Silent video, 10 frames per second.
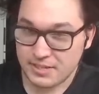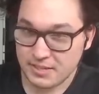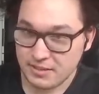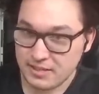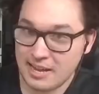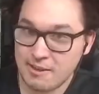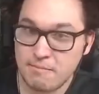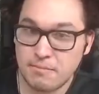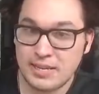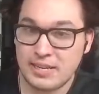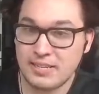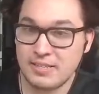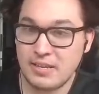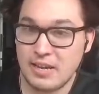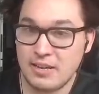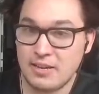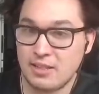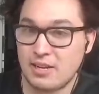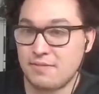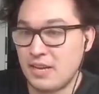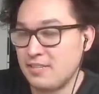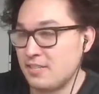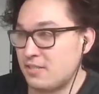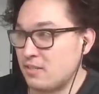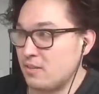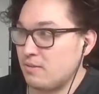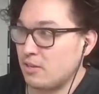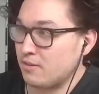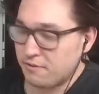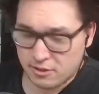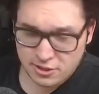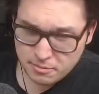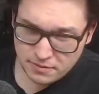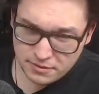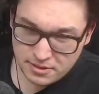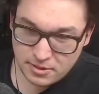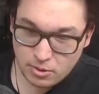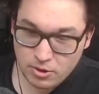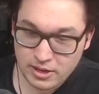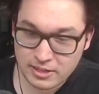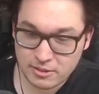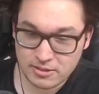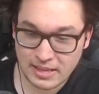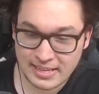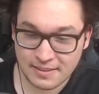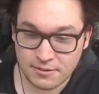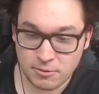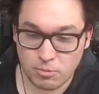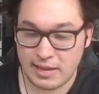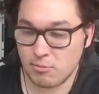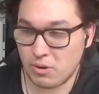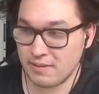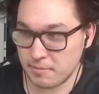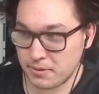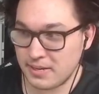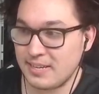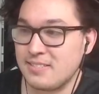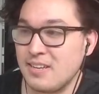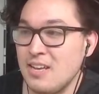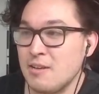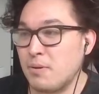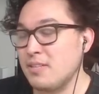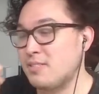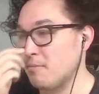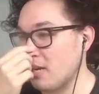single game. Like, in a lot of cases, he'll force removal or he'll like give you like one of the predicts. But in some